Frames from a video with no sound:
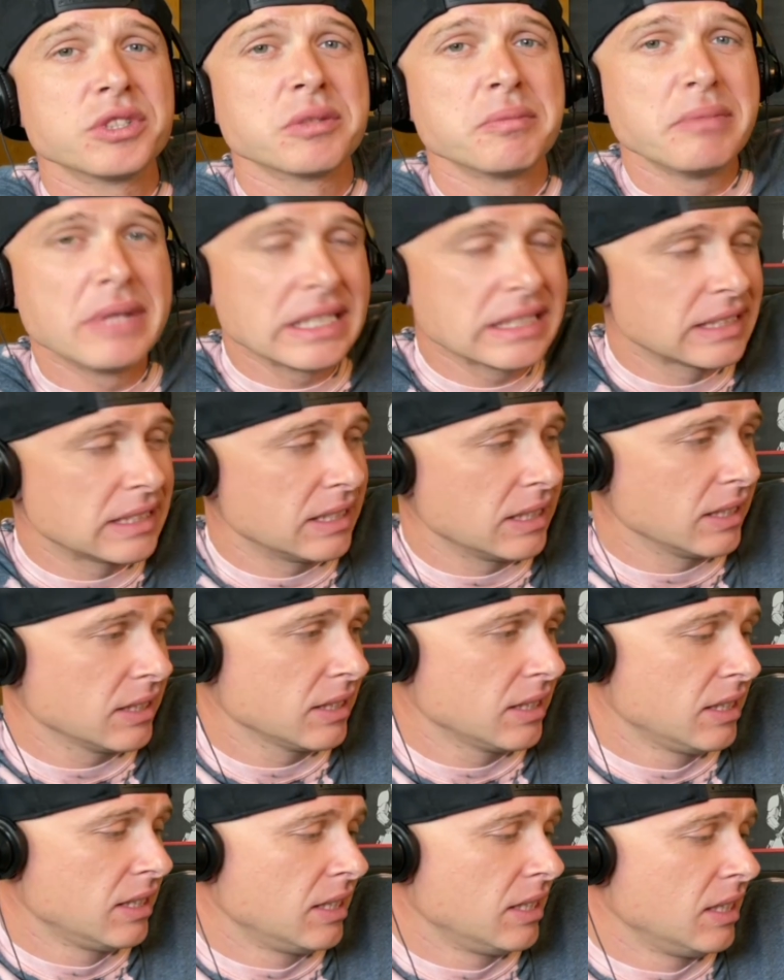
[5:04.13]
missing.
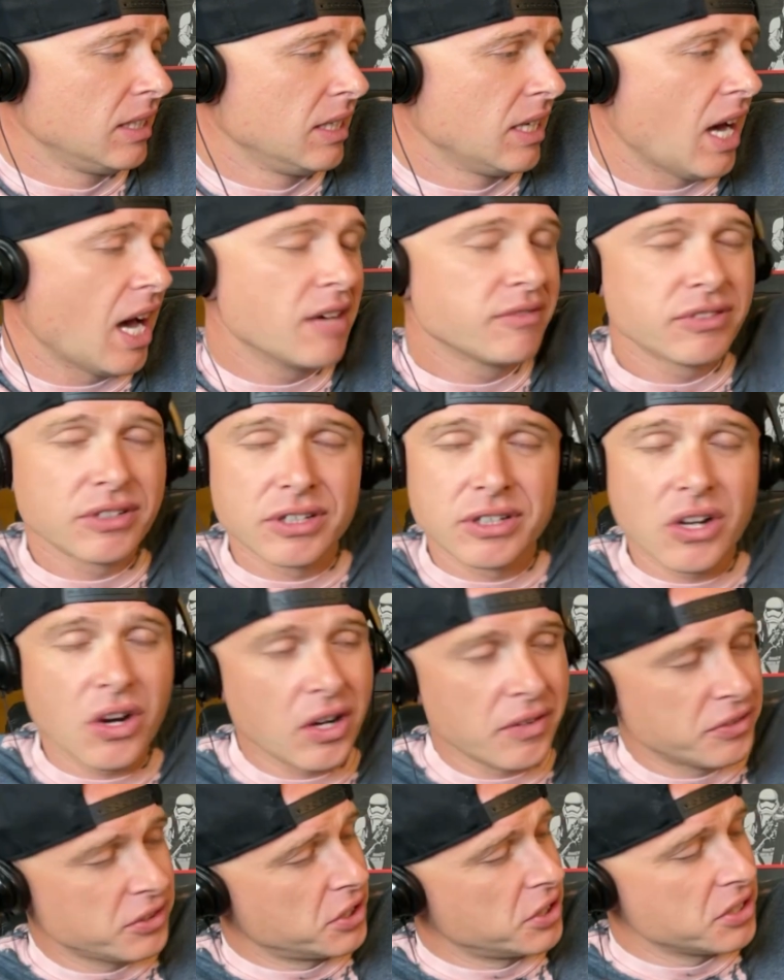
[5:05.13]
I've heard
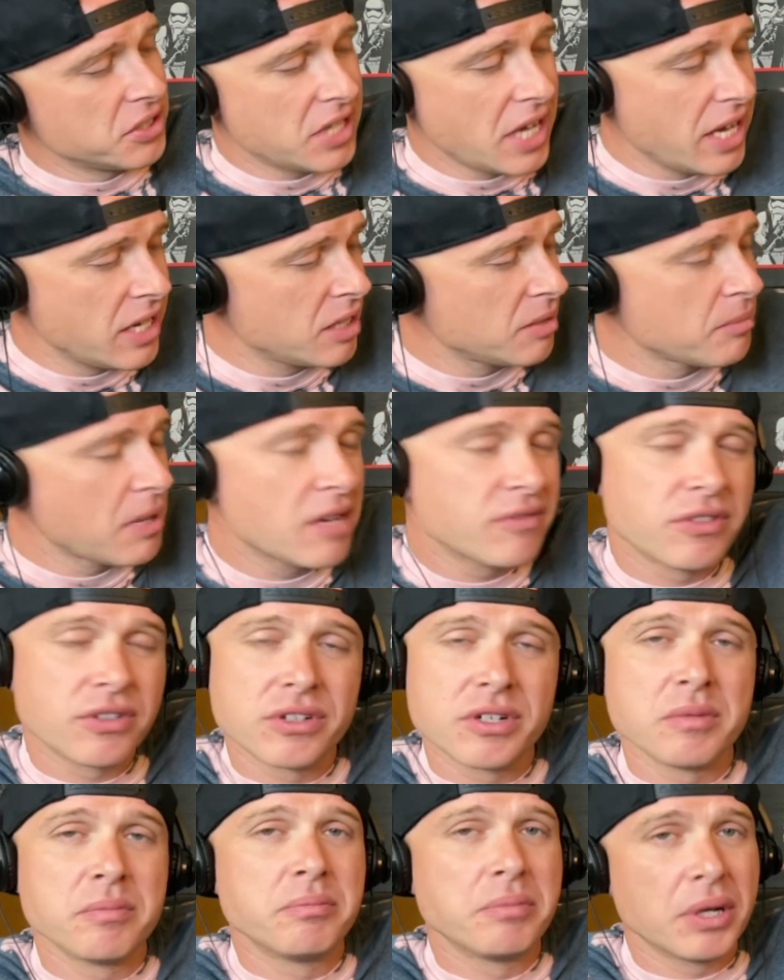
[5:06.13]
Officer Tatum, I've
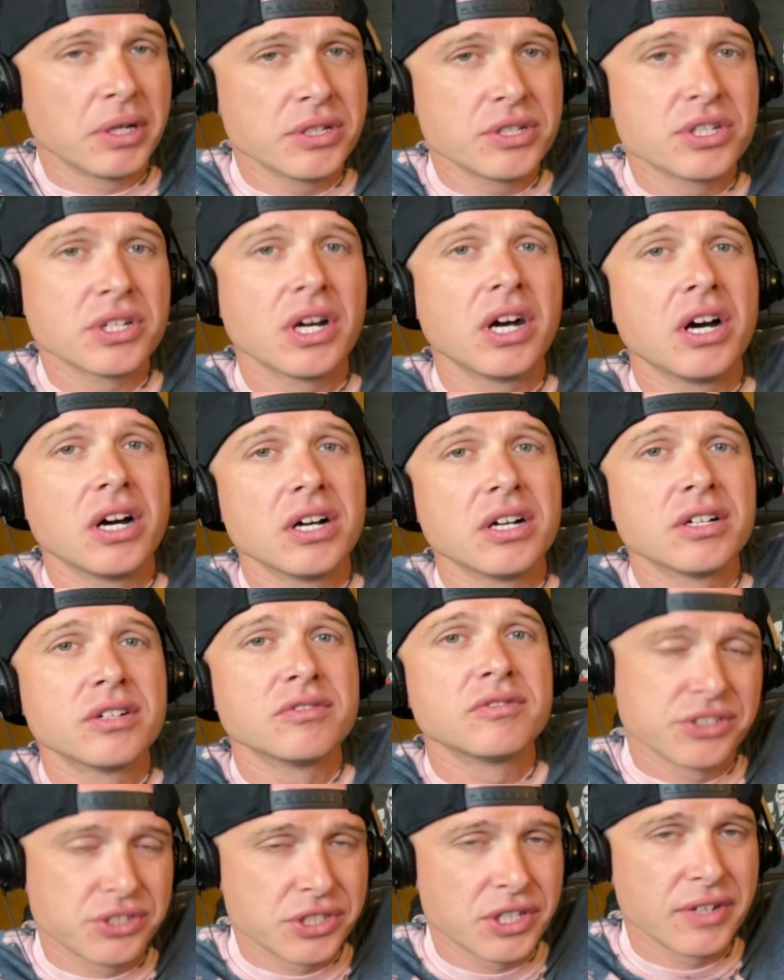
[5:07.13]
heard a bunch
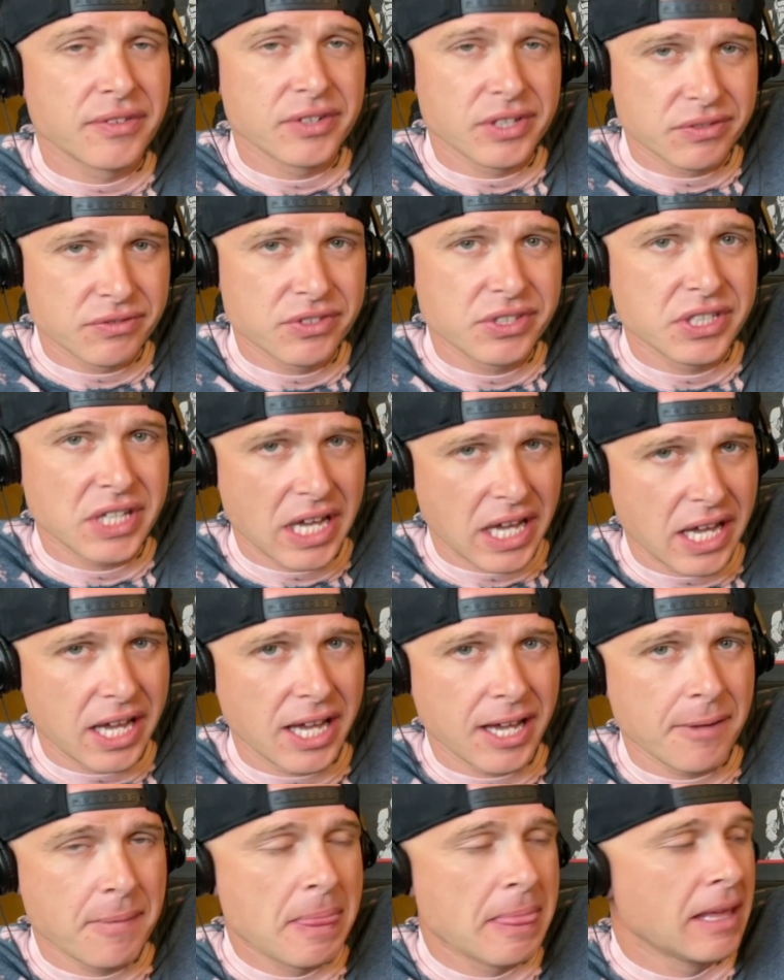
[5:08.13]
of conservatives
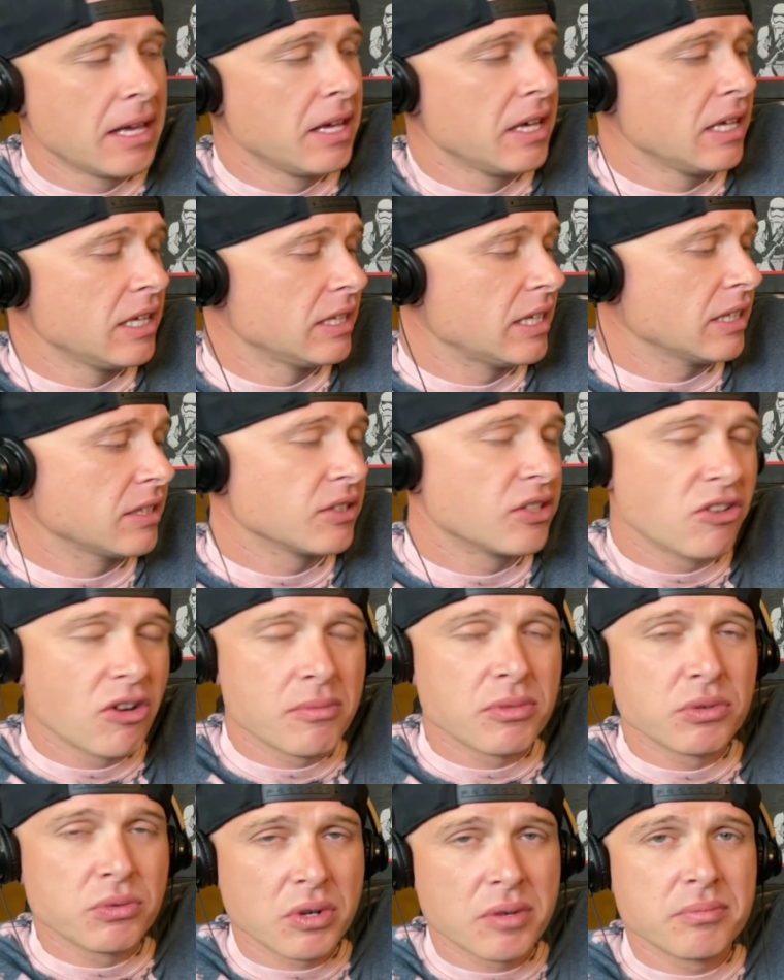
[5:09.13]
say that the
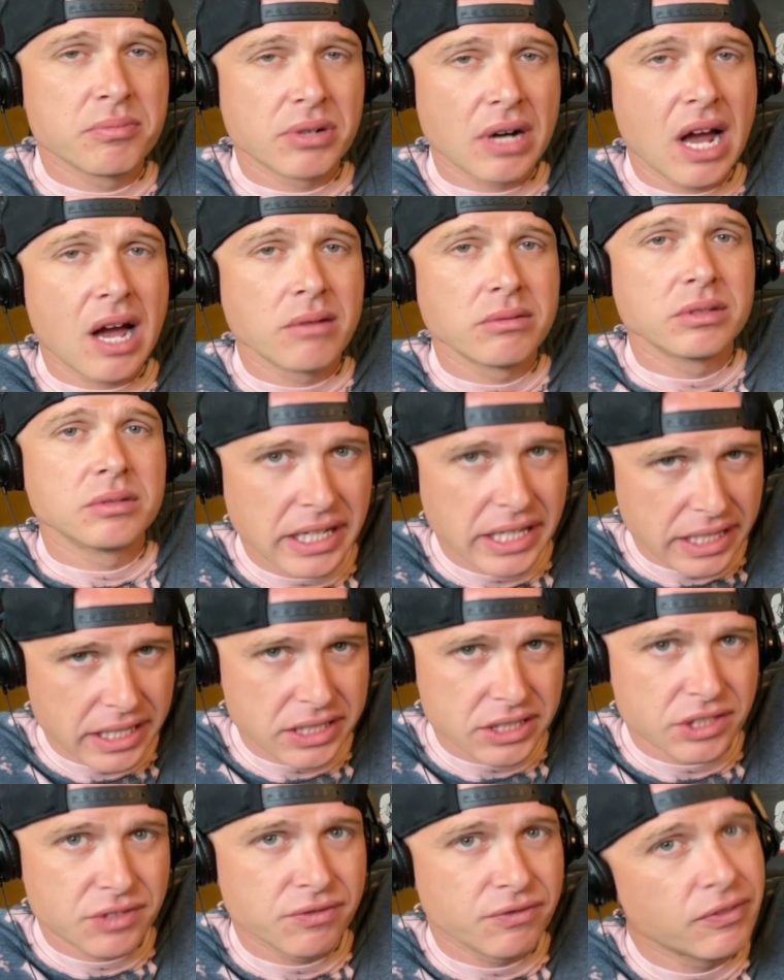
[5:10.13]
number one problem
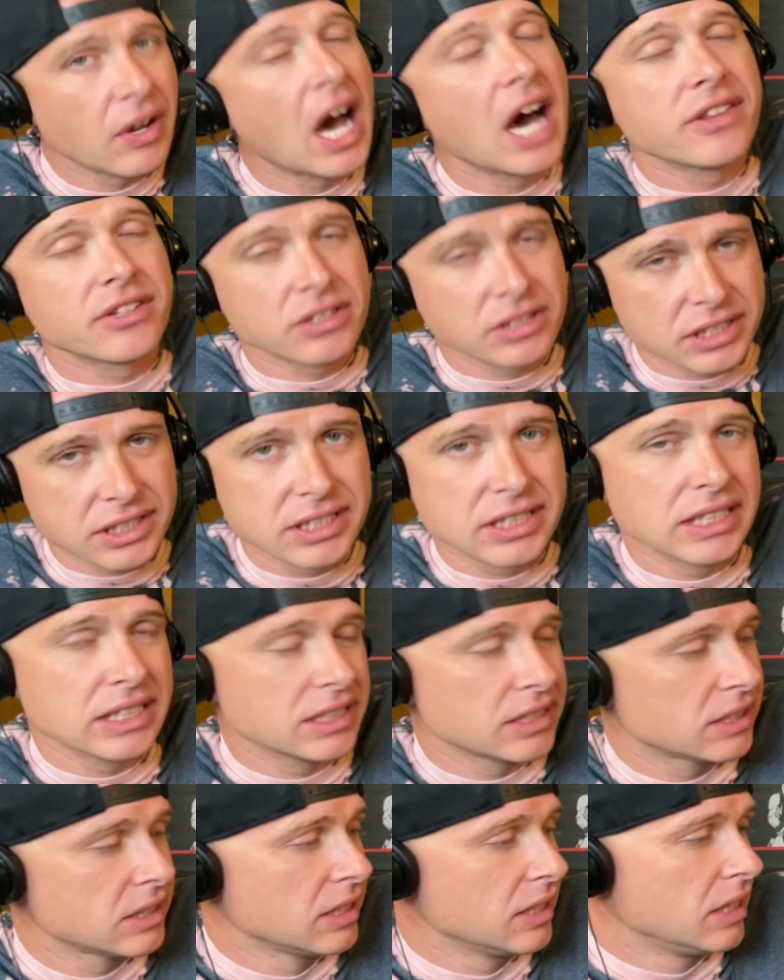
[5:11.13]
is
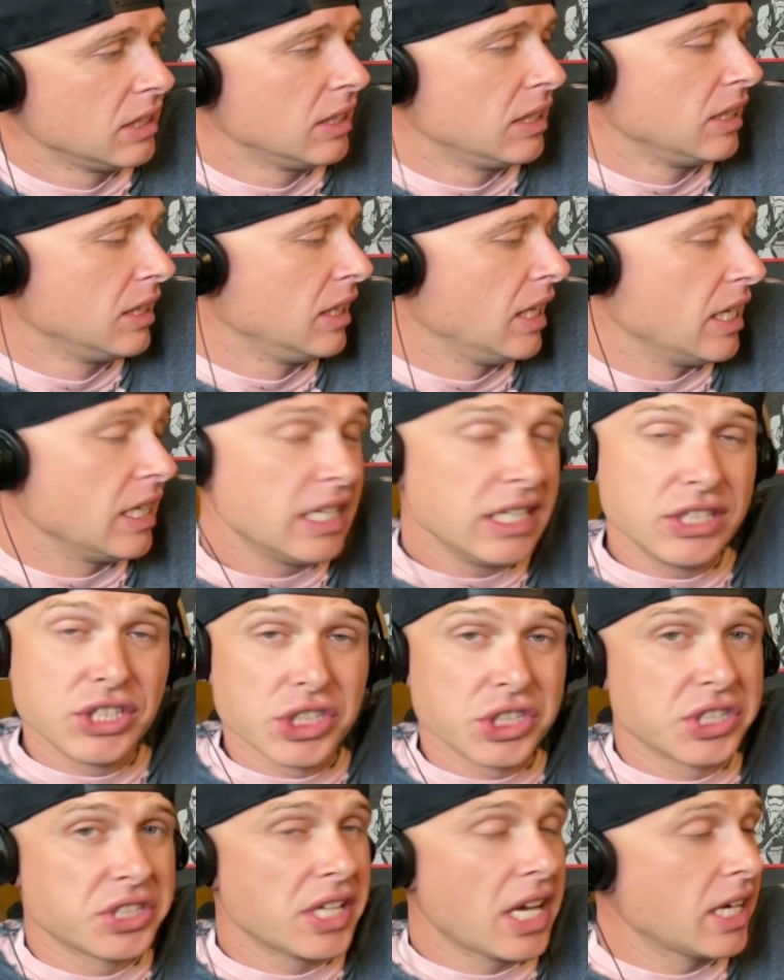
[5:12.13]
fatherlessness. And he
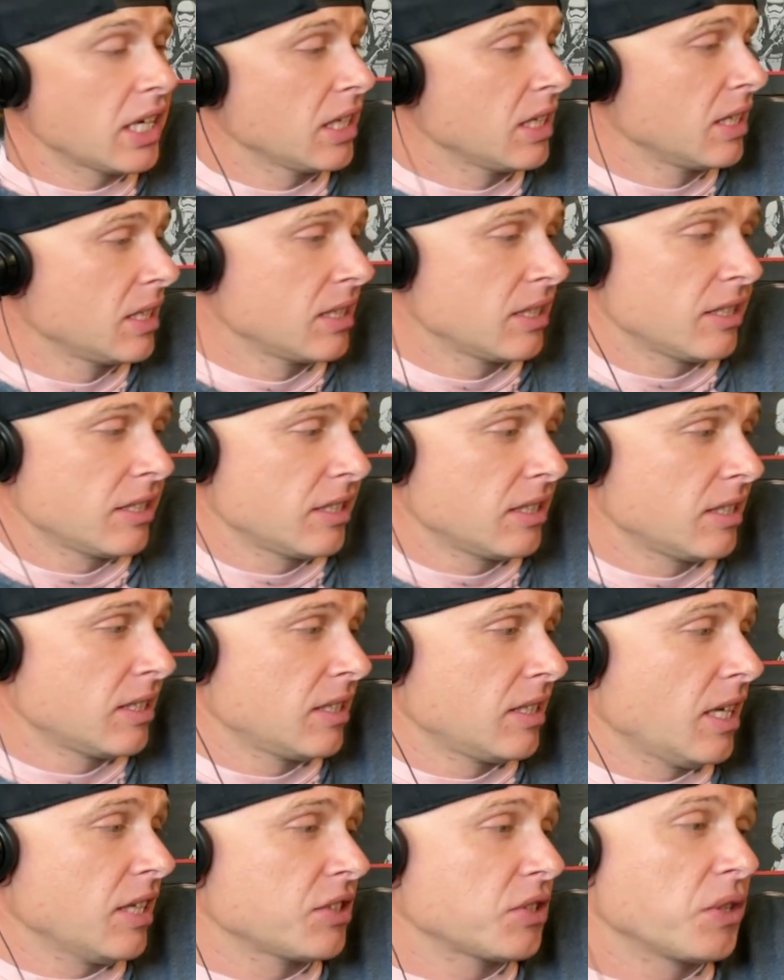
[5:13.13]
just said it.
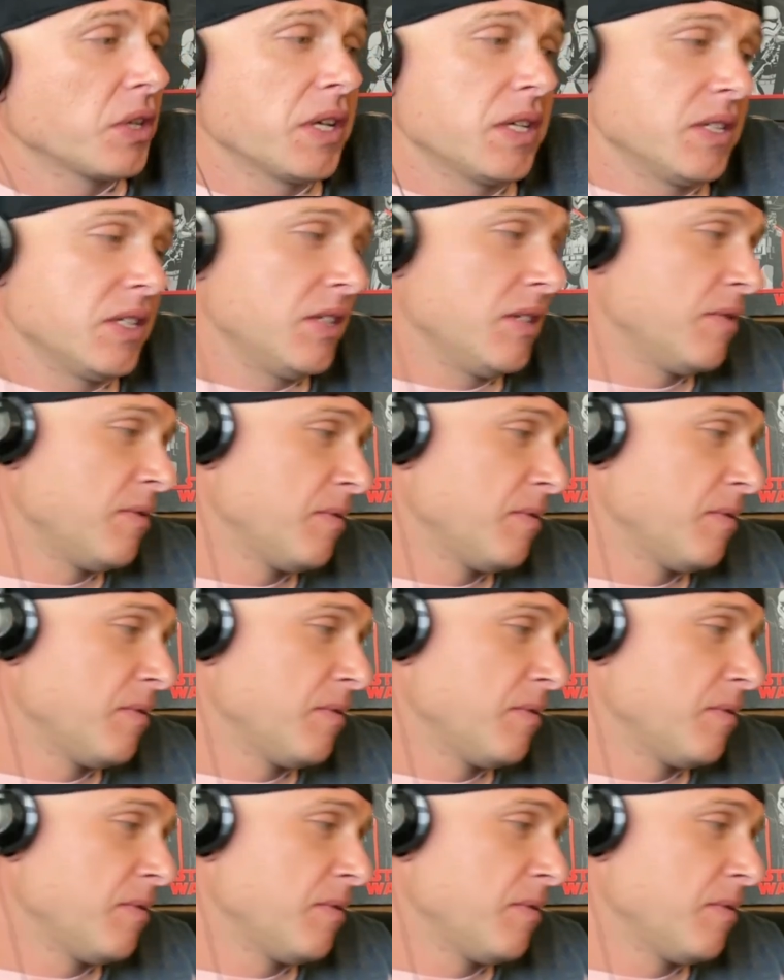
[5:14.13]
That's crazy.